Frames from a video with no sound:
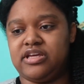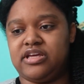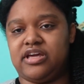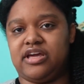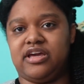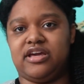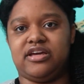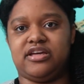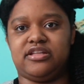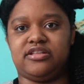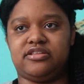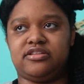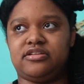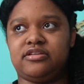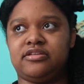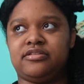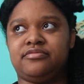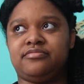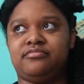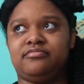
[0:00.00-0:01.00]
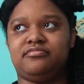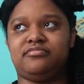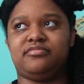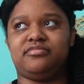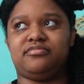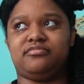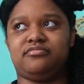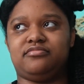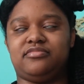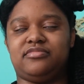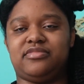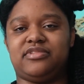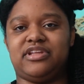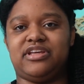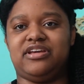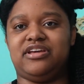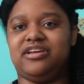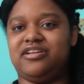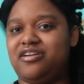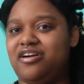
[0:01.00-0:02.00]
And
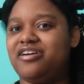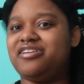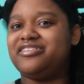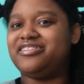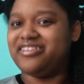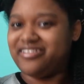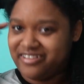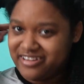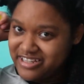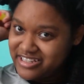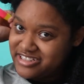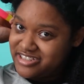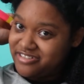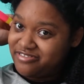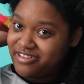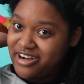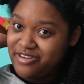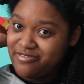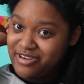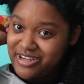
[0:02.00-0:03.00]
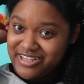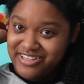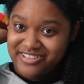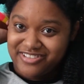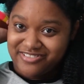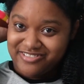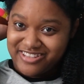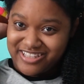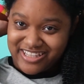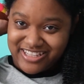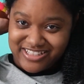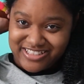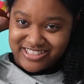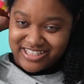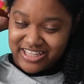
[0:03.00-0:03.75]
in art, there is a right way to do things.